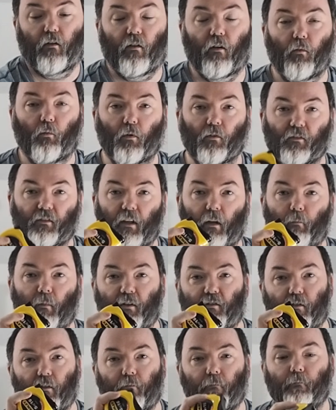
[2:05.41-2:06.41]
Got one tape
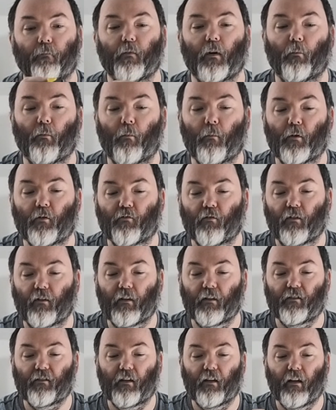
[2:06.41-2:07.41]
measure. I'll be measuring
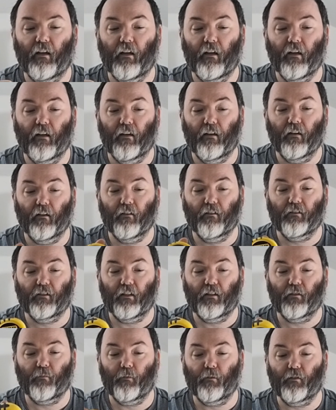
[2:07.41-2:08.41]
this in
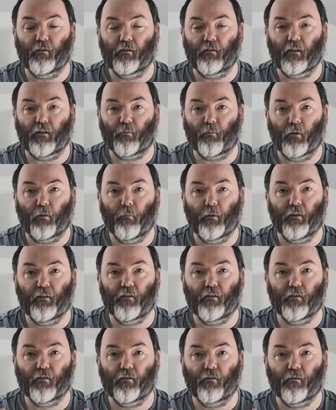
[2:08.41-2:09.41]

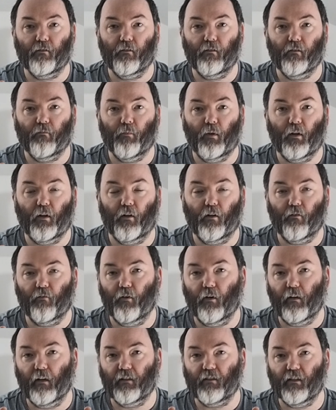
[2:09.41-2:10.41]
centimetres/millimetres, but you can
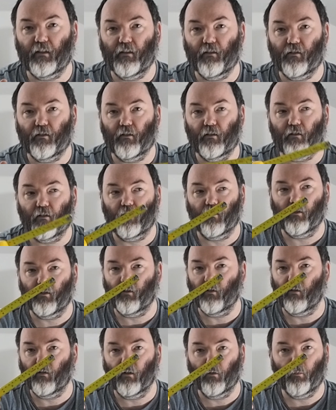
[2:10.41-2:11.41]
convert that to inches on
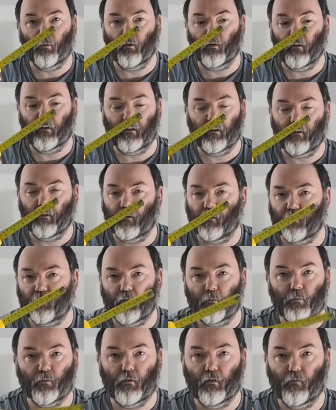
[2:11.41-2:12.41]
Google. I'll put a link in the
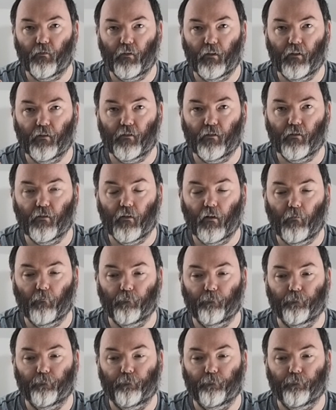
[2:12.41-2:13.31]
description if you need to do that.